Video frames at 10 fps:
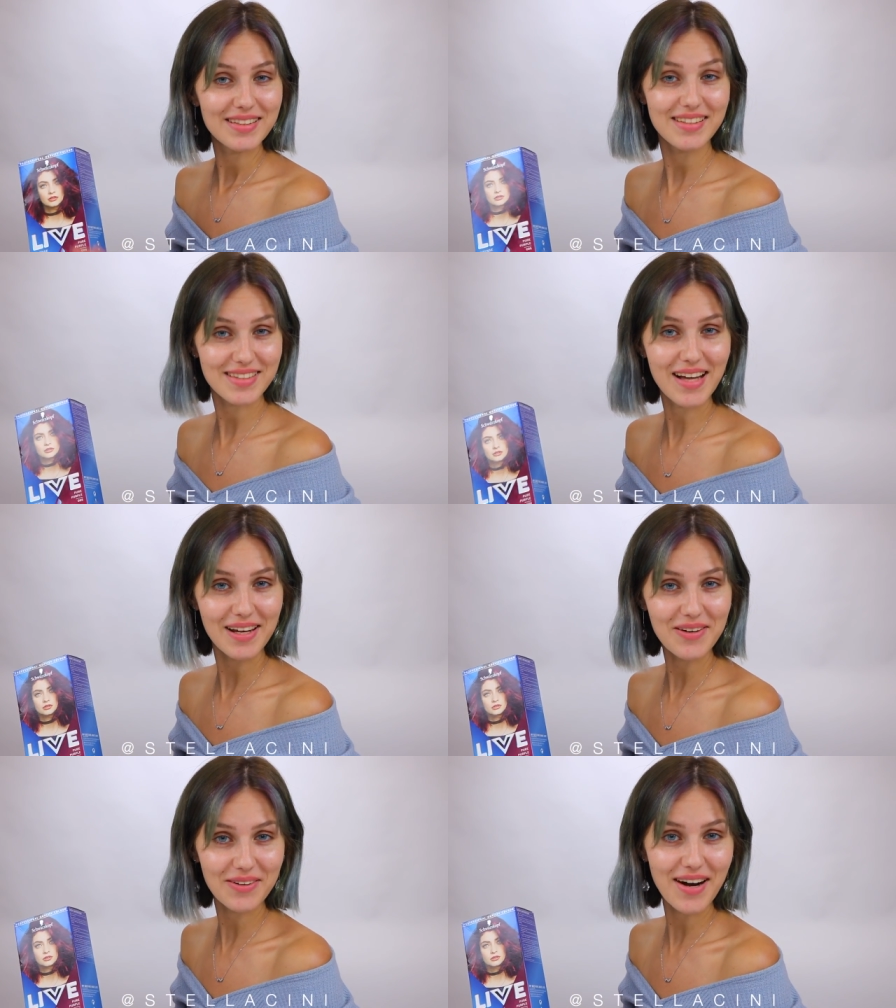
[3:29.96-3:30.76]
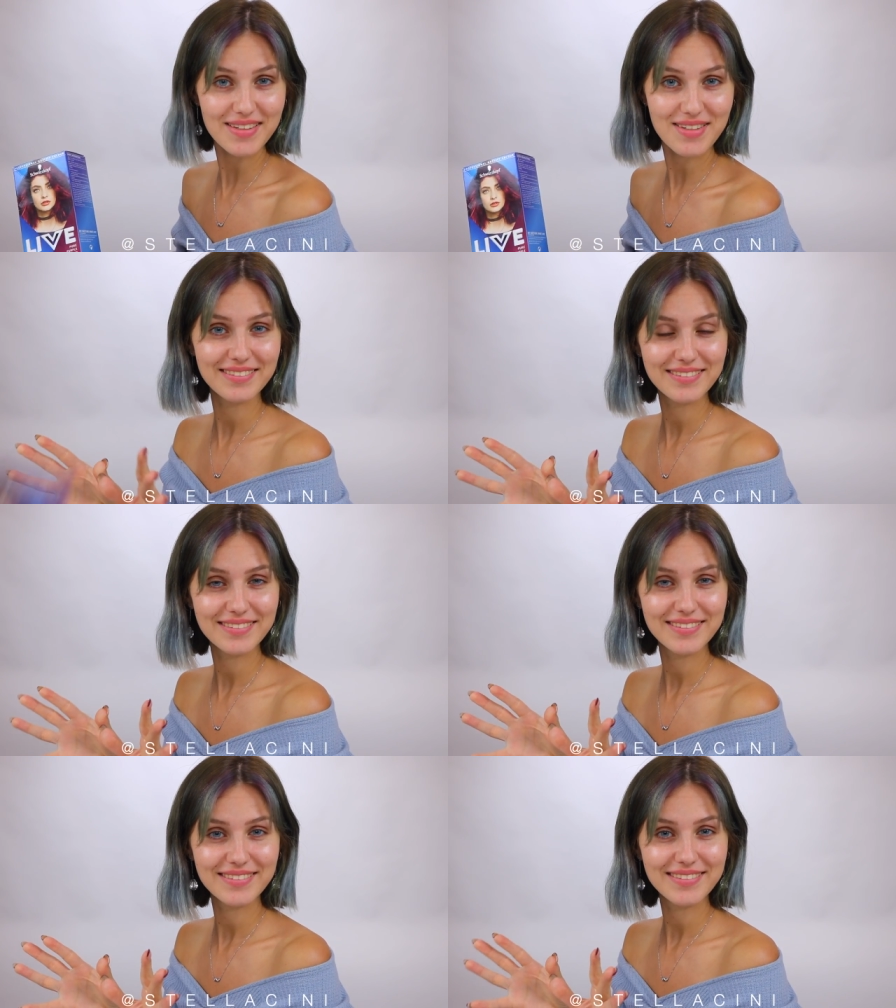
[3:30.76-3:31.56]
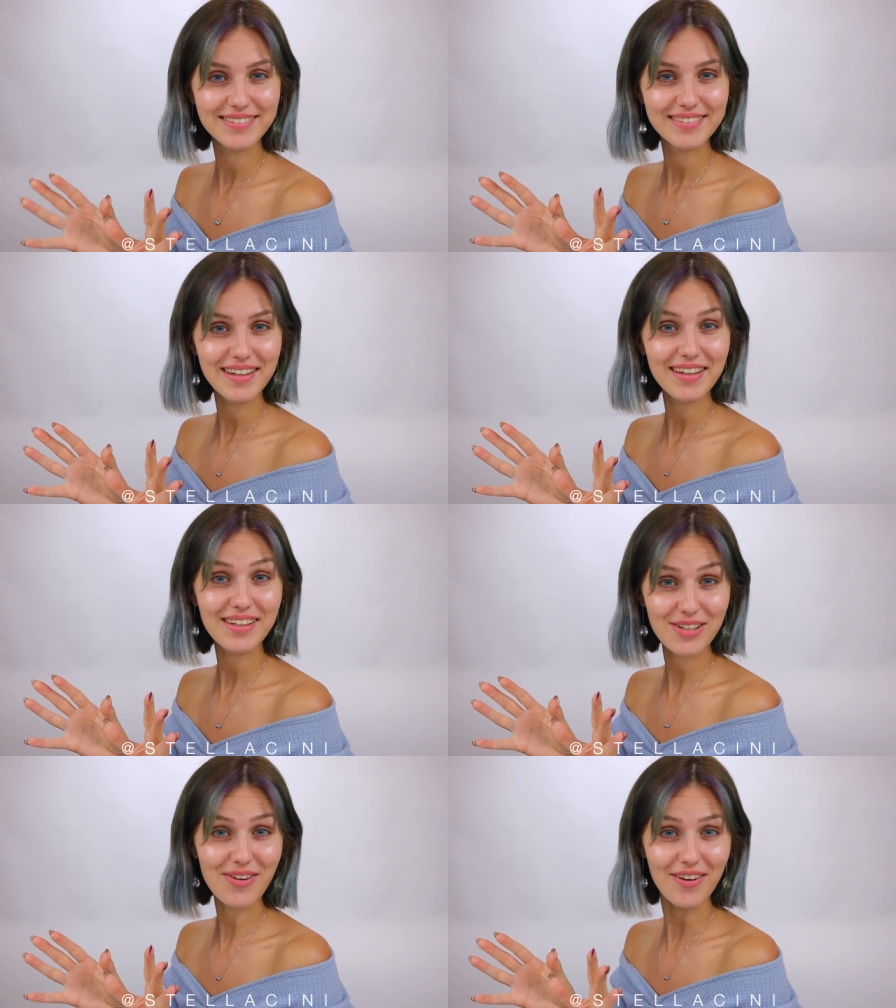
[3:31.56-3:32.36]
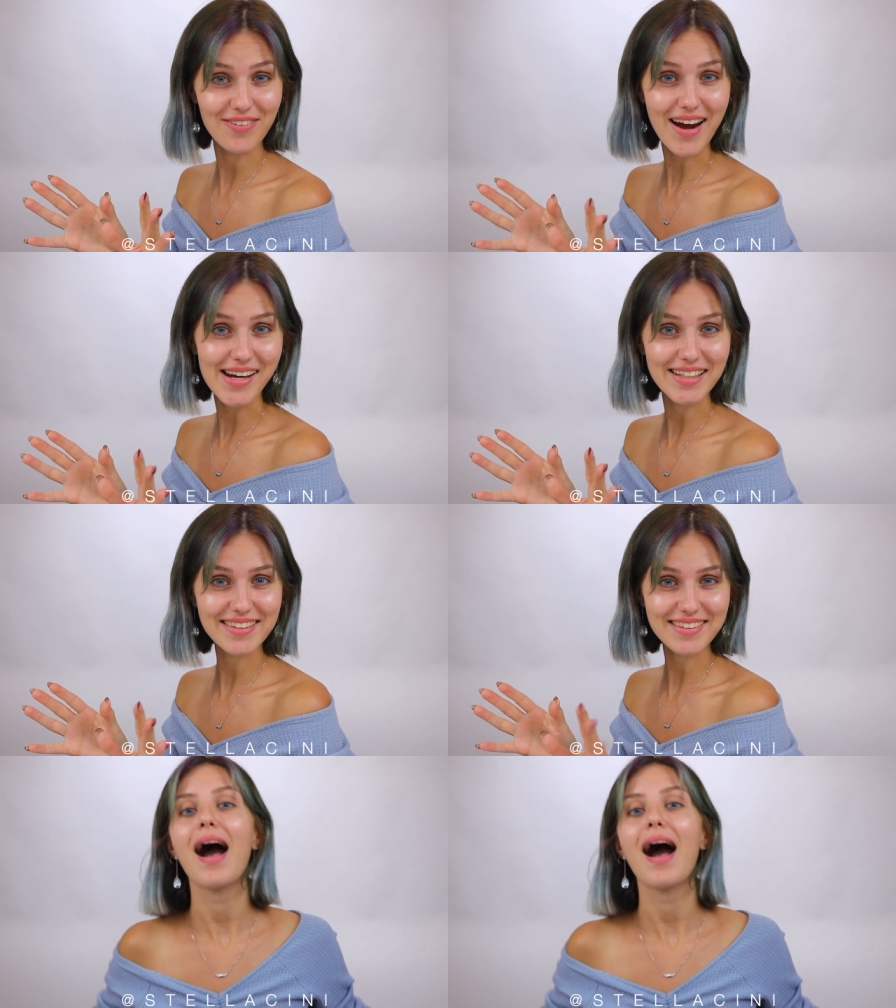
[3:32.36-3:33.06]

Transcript: to salon grade dyes. You are right.